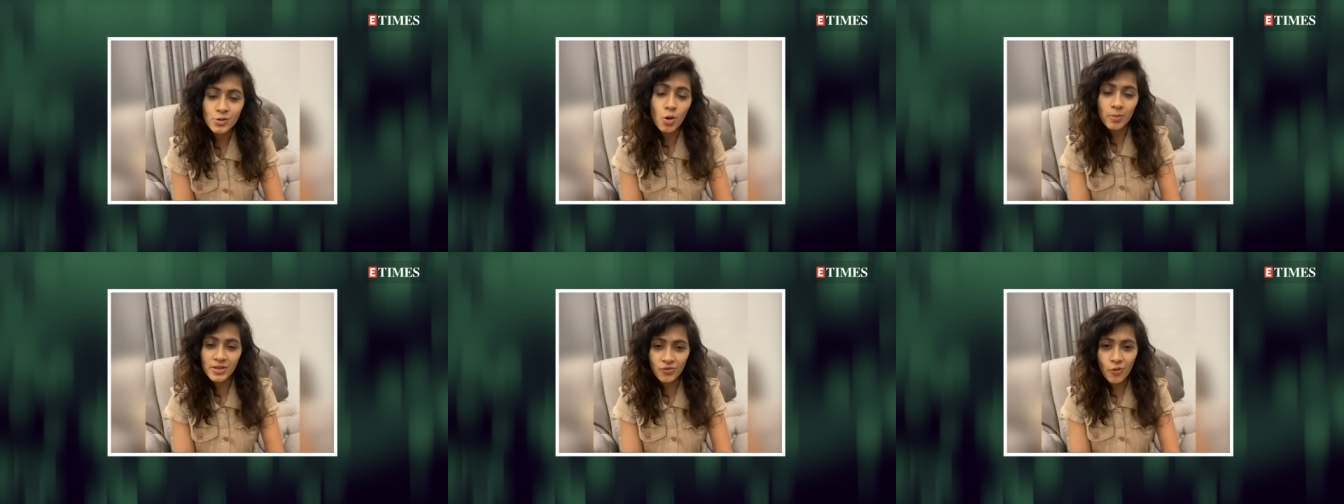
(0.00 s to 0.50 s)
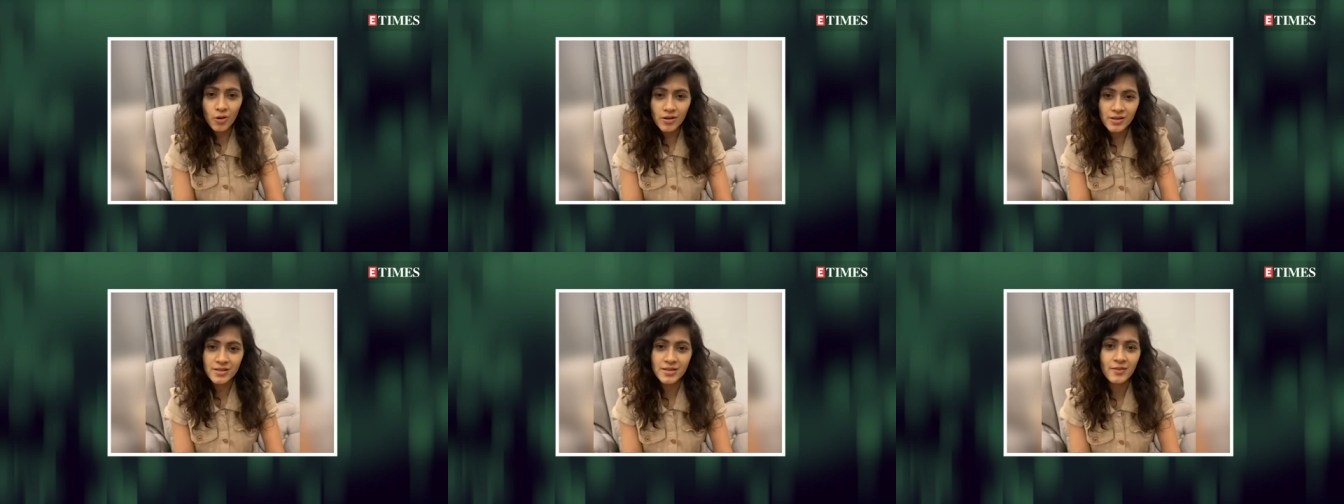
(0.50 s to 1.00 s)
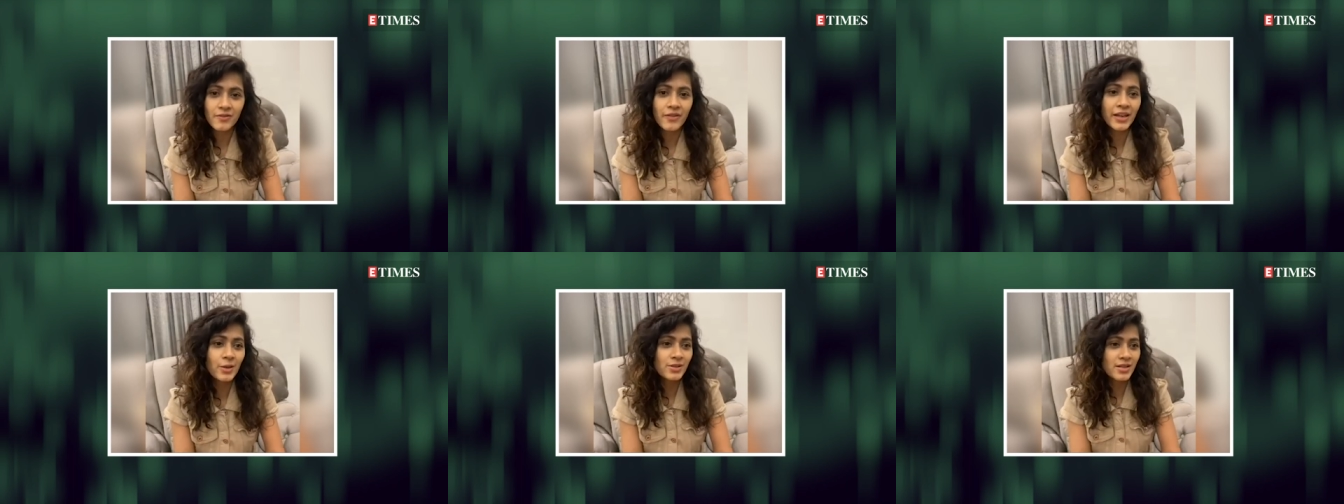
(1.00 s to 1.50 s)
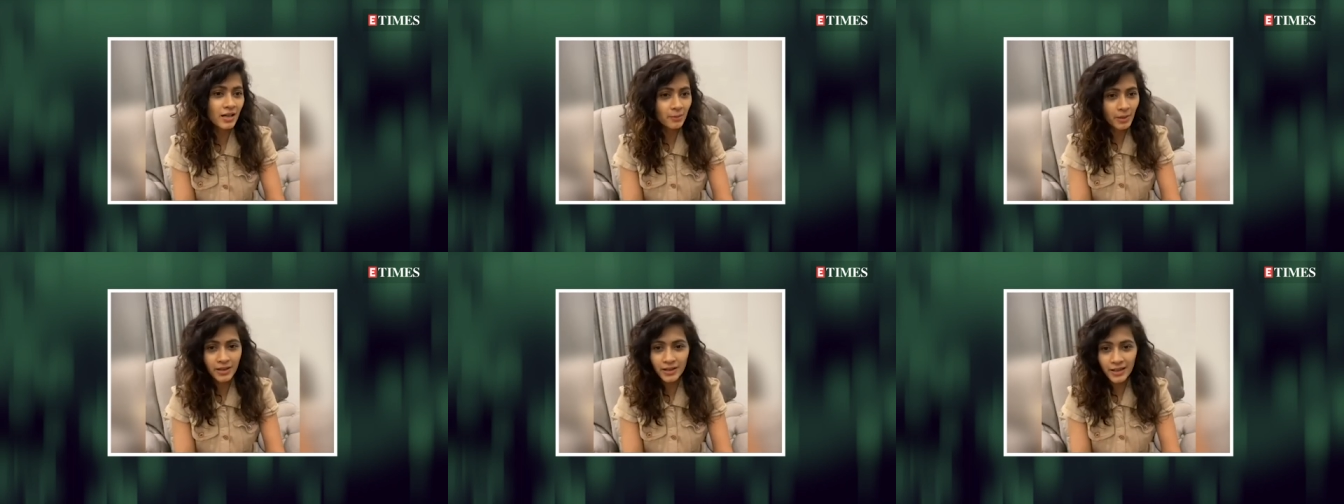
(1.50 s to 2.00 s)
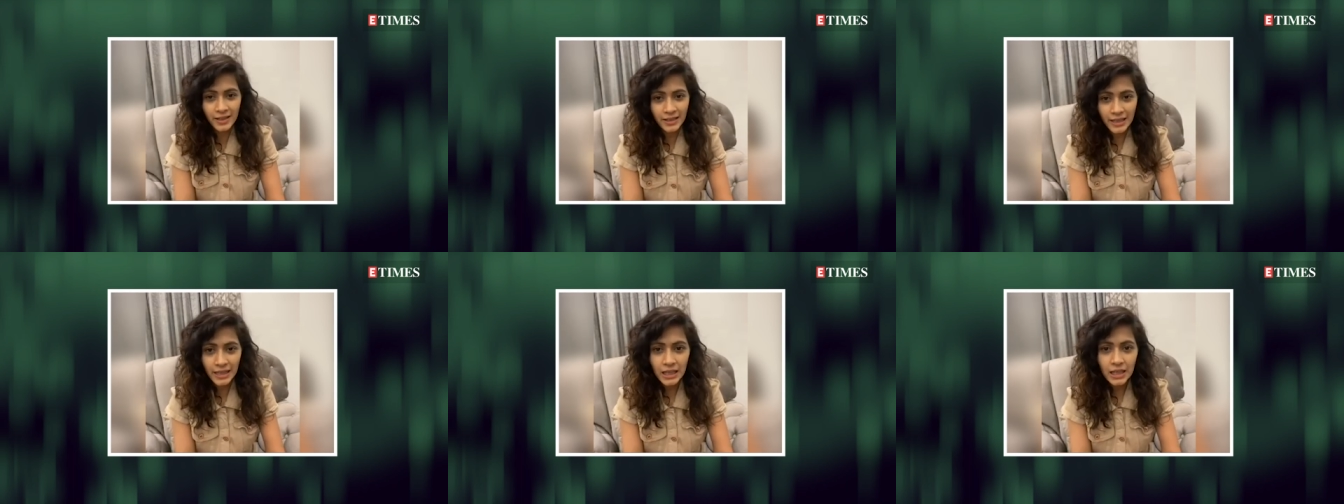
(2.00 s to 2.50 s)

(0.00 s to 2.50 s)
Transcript: so much focused. When you start meditating,